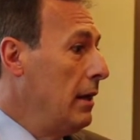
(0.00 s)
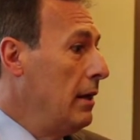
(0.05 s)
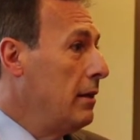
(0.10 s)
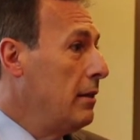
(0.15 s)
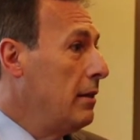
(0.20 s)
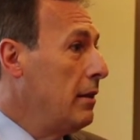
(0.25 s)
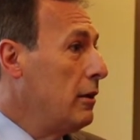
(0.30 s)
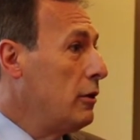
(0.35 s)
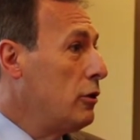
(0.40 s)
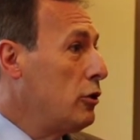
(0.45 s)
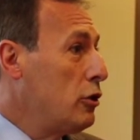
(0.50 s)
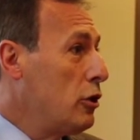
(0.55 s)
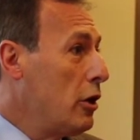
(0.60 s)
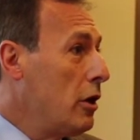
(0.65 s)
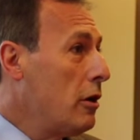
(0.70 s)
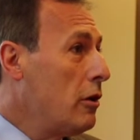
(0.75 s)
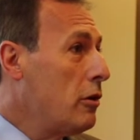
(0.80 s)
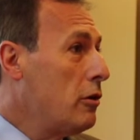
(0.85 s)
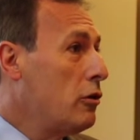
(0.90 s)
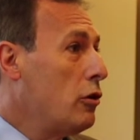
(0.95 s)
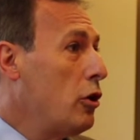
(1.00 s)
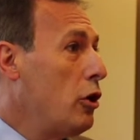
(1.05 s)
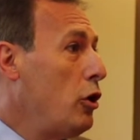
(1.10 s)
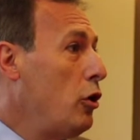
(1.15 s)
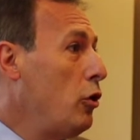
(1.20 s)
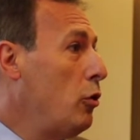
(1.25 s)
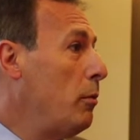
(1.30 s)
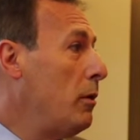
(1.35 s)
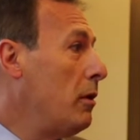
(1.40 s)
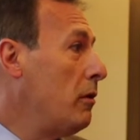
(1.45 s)
the shared
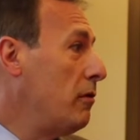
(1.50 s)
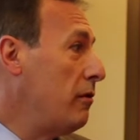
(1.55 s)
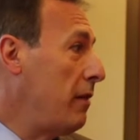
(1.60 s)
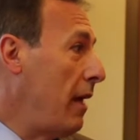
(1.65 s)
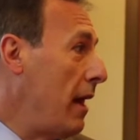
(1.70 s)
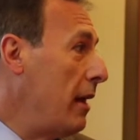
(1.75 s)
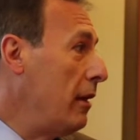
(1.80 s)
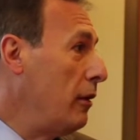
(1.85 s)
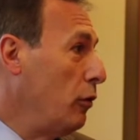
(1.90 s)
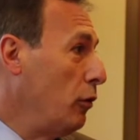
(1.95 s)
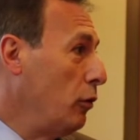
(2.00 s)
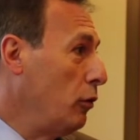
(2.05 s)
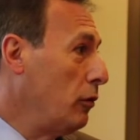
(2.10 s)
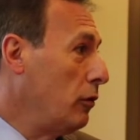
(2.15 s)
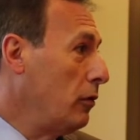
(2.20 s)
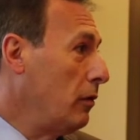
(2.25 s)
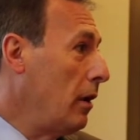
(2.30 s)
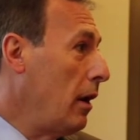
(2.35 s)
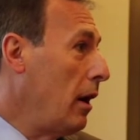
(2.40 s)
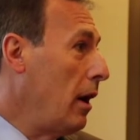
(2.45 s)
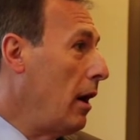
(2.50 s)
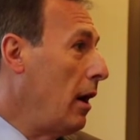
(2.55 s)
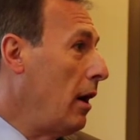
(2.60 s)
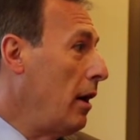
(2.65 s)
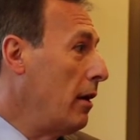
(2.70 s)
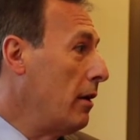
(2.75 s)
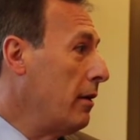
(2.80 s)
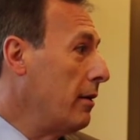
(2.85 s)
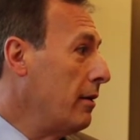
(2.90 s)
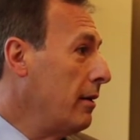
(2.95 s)
human values
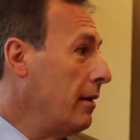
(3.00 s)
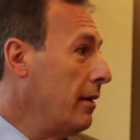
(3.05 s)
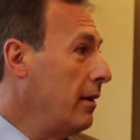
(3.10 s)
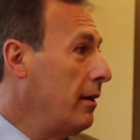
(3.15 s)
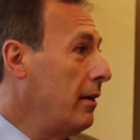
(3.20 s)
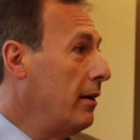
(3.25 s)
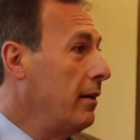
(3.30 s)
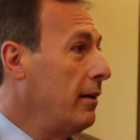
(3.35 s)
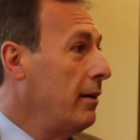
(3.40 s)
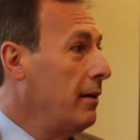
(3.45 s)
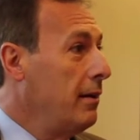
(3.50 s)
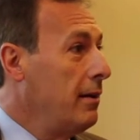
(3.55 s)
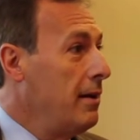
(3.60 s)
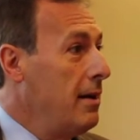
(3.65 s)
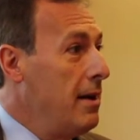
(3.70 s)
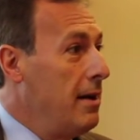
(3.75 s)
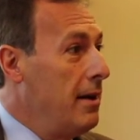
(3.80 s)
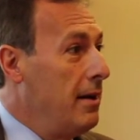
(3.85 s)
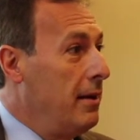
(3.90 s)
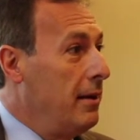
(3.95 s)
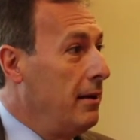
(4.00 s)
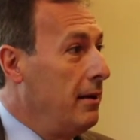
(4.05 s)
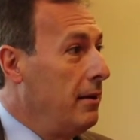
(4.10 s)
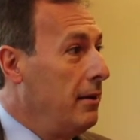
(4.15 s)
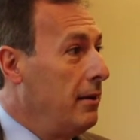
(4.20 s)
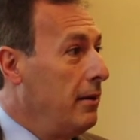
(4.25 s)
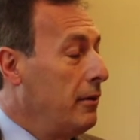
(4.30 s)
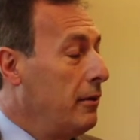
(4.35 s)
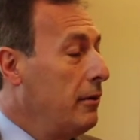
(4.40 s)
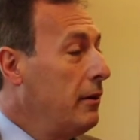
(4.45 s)
are
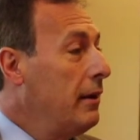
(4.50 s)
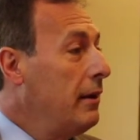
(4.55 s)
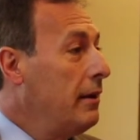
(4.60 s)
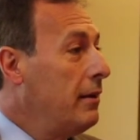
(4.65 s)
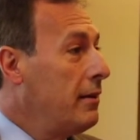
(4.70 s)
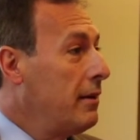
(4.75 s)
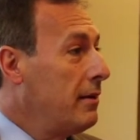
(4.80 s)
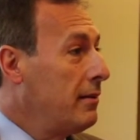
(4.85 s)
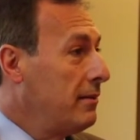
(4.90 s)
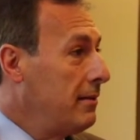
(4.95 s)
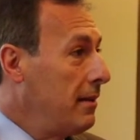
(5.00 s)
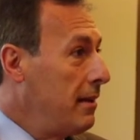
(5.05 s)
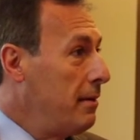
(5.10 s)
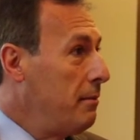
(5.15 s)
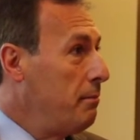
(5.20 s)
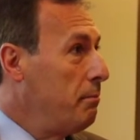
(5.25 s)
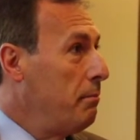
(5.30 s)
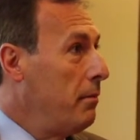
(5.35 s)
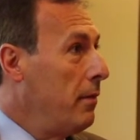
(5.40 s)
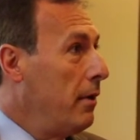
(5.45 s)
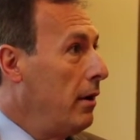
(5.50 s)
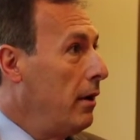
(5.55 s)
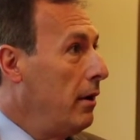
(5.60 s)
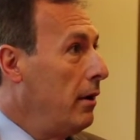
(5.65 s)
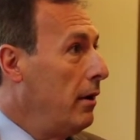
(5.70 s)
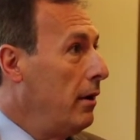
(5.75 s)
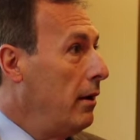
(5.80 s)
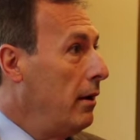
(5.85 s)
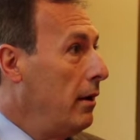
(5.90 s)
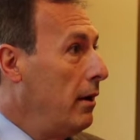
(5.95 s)
really the same
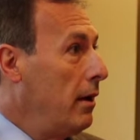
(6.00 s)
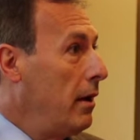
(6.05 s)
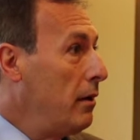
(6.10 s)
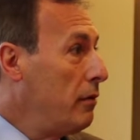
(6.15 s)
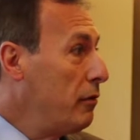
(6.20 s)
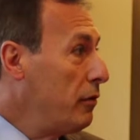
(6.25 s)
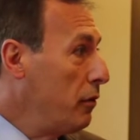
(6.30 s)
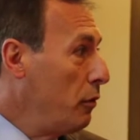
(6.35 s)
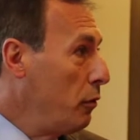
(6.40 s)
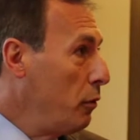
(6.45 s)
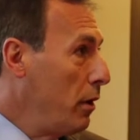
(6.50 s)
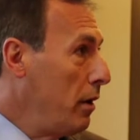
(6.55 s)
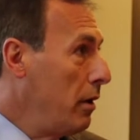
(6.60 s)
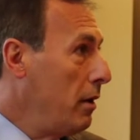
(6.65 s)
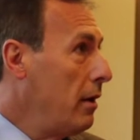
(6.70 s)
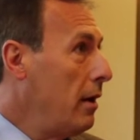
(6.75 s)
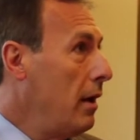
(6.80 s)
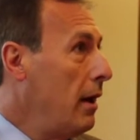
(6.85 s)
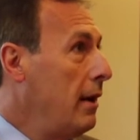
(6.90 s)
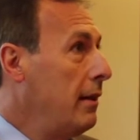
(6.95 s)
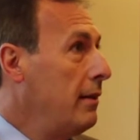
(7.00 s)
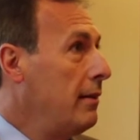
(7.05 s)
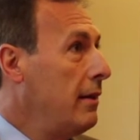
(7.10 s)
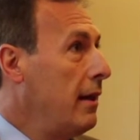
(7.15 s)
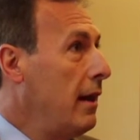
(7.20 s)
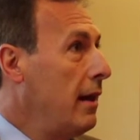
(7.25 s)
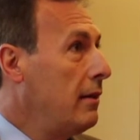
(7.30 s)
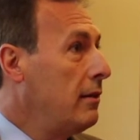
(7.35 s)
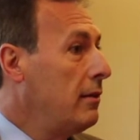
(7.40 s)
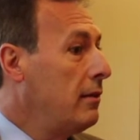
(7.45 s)
everywhere, and
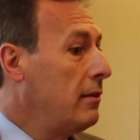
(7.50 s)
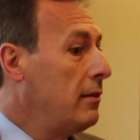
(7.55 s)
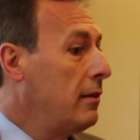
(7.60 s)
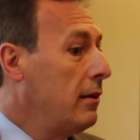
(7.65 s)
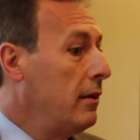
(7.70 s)
that